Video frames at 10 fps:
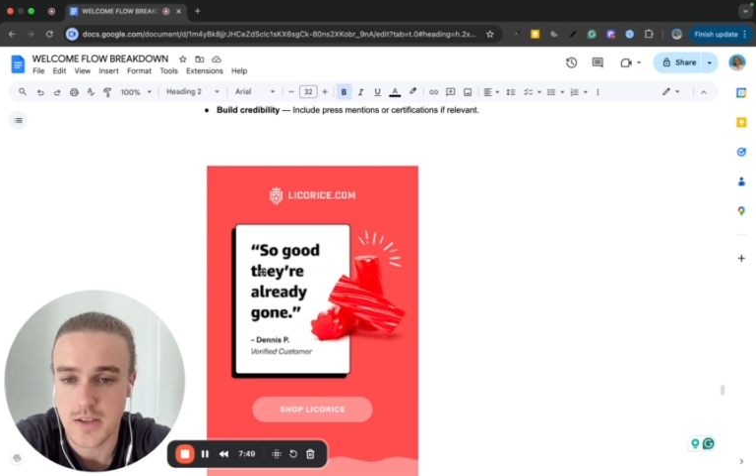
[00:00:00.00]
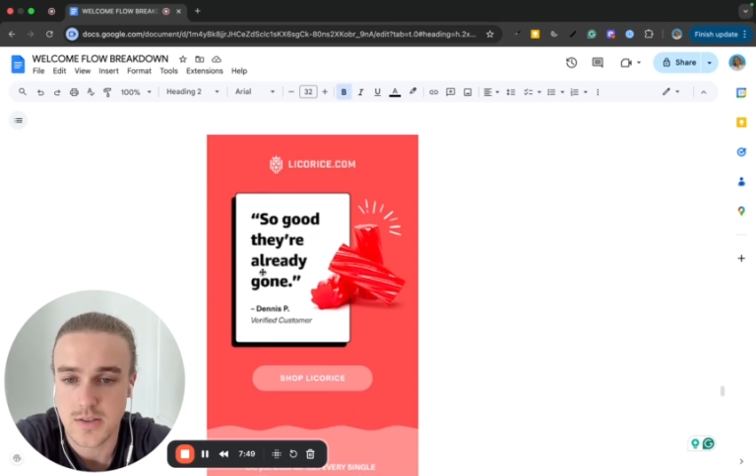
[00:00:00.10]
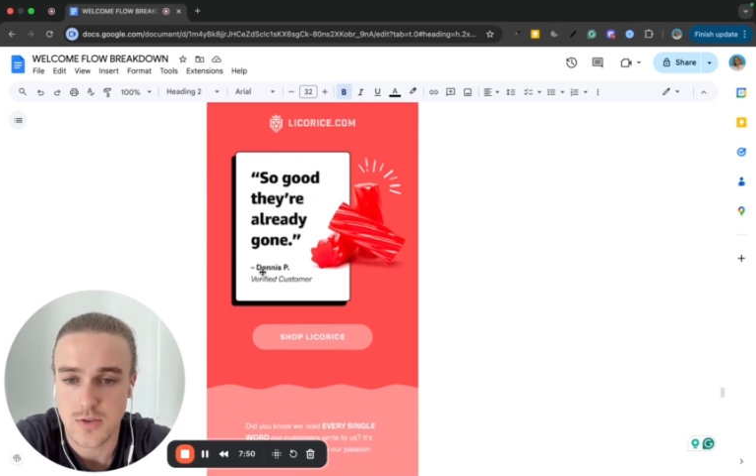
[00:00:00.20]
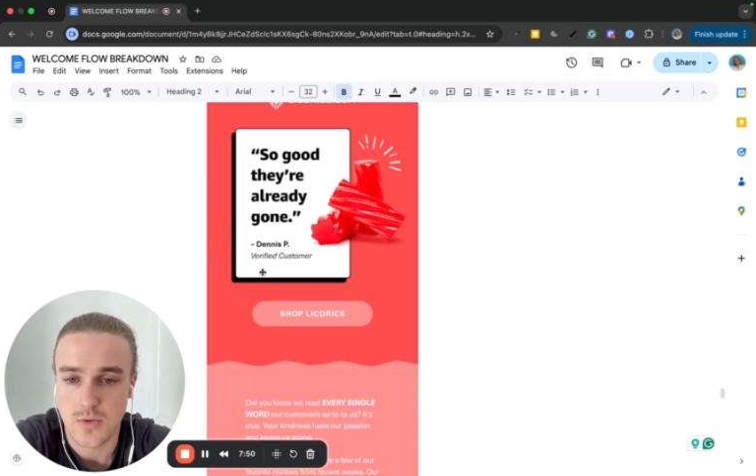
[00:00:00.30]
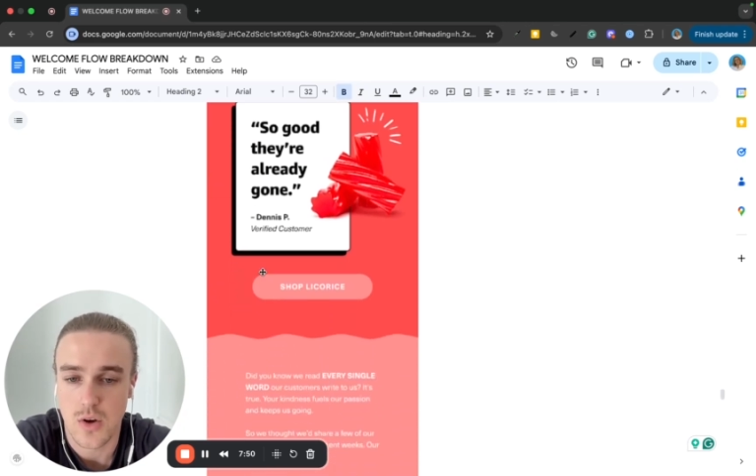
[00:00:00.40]

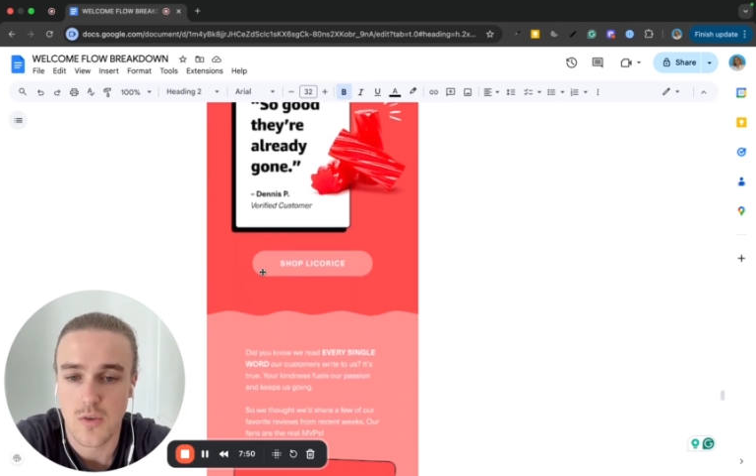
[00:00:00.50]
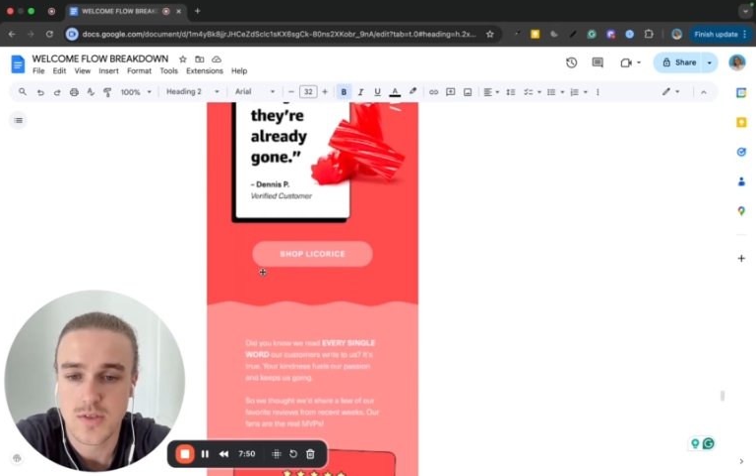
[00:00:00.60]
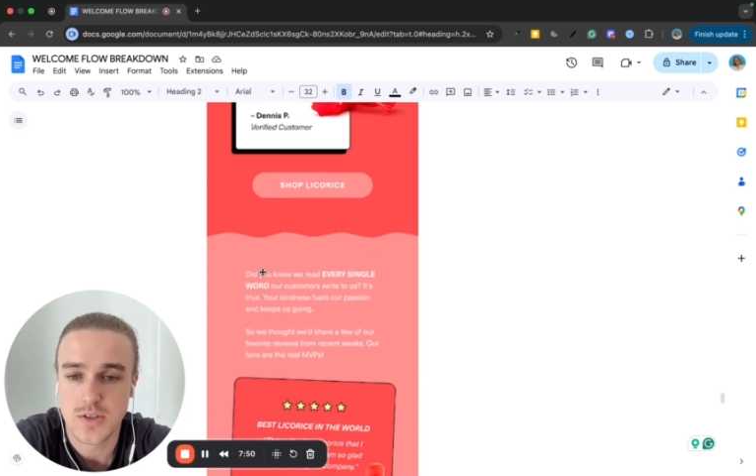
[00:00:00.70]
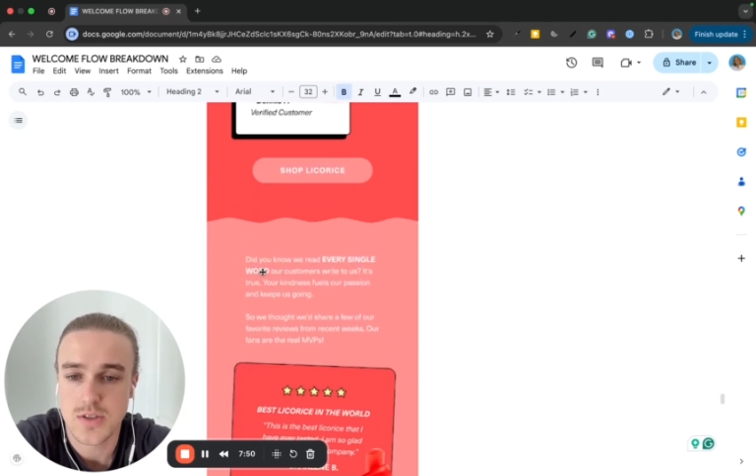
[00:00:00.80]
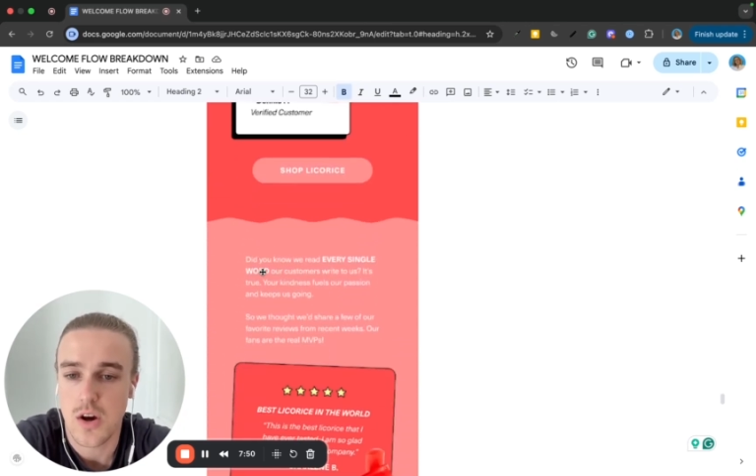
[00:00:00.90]
So
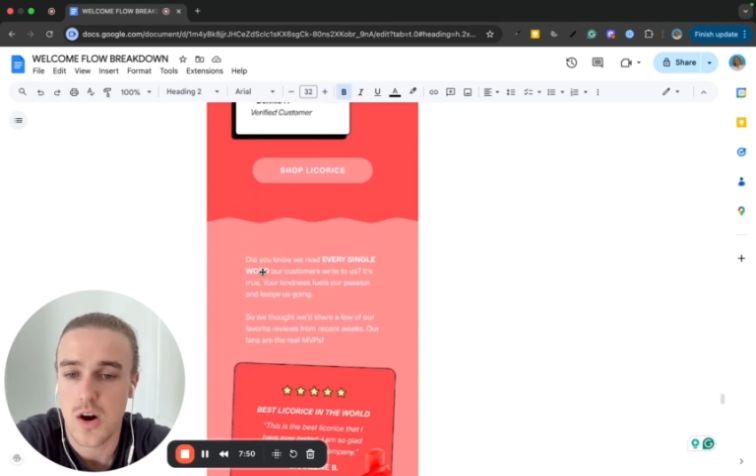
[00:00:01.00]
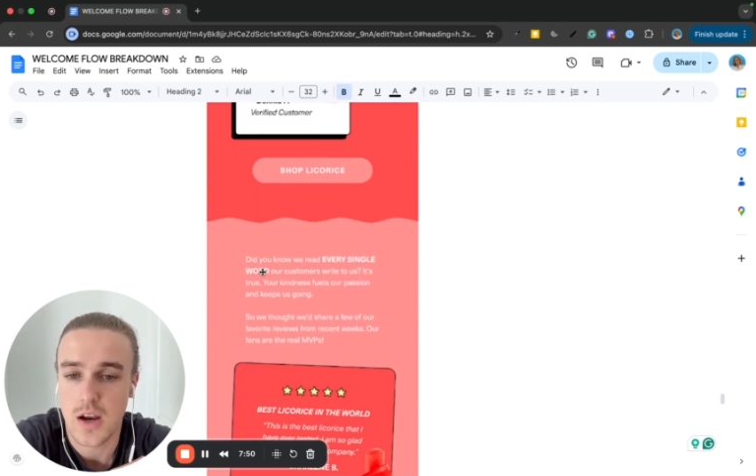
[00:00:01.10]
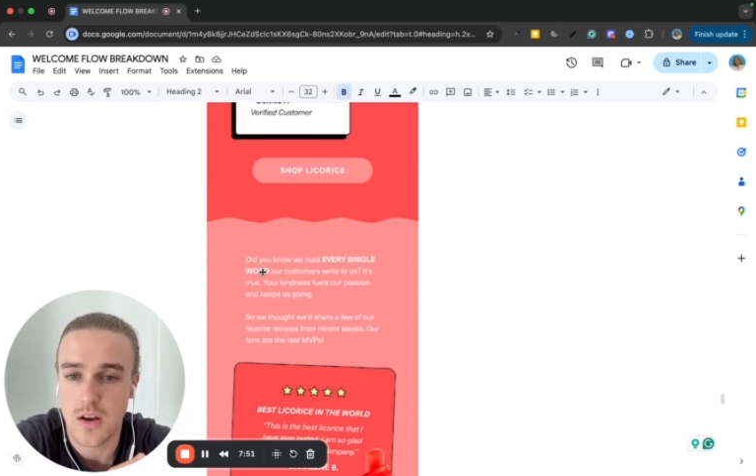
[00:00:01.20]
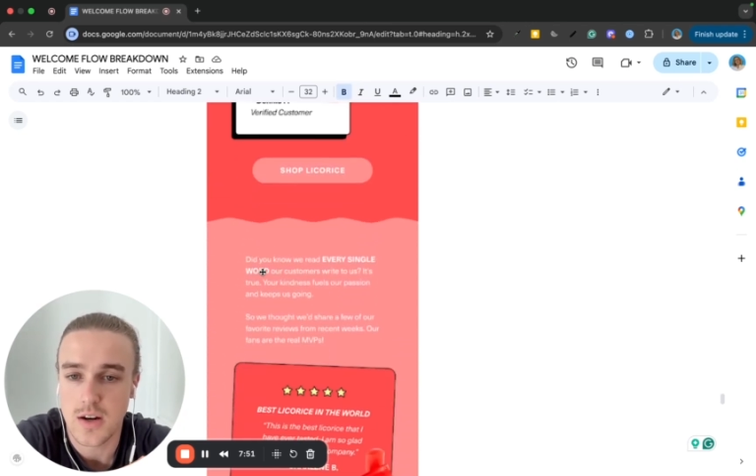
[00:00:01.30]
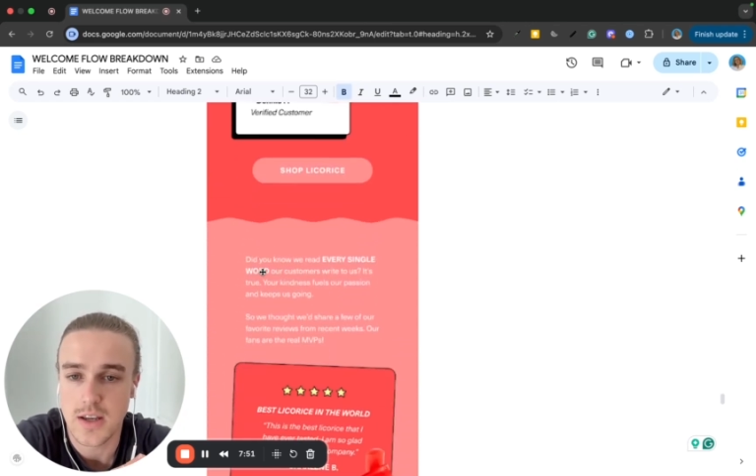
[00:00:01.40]
obviously just
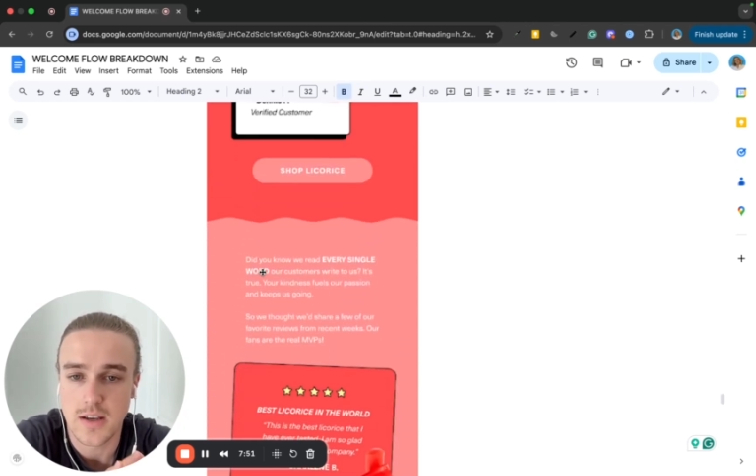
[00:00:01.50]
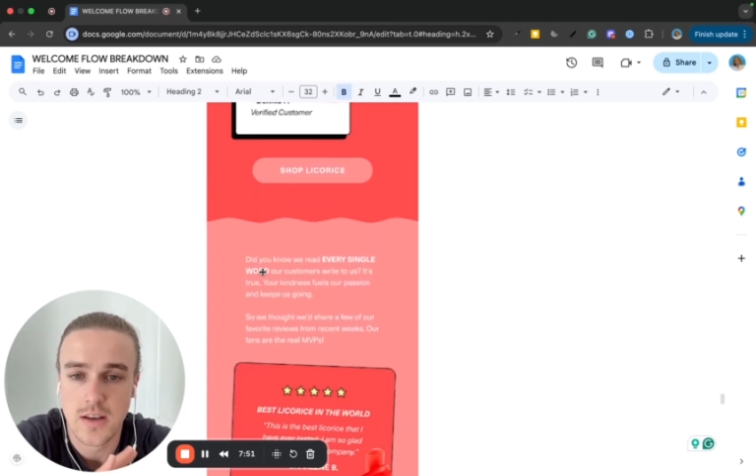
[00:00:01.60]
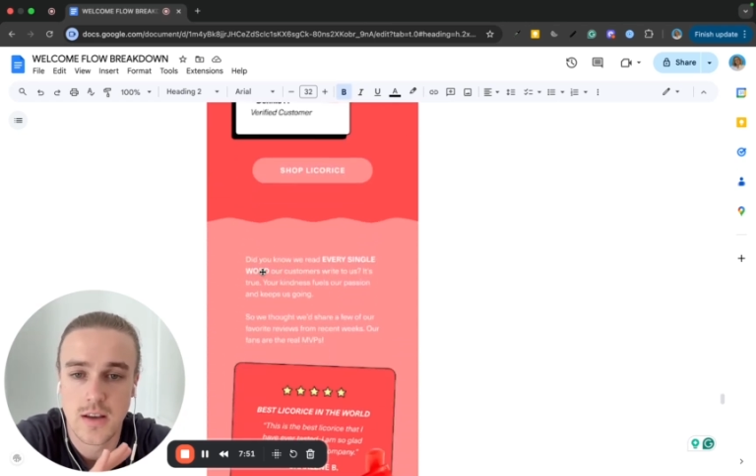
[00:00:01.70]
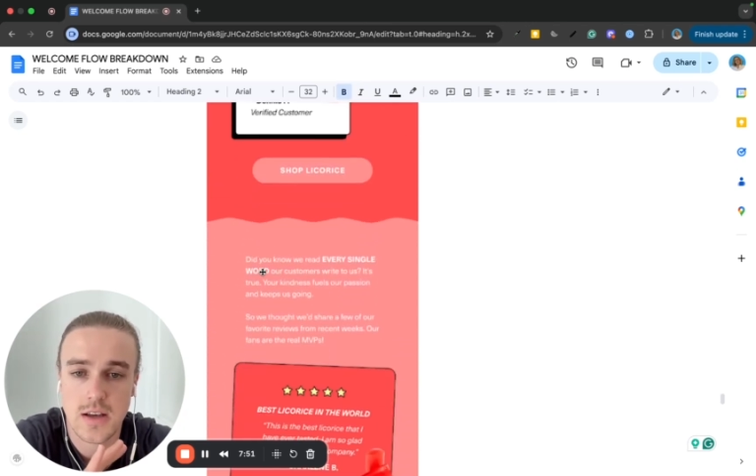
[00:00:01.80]
highlighting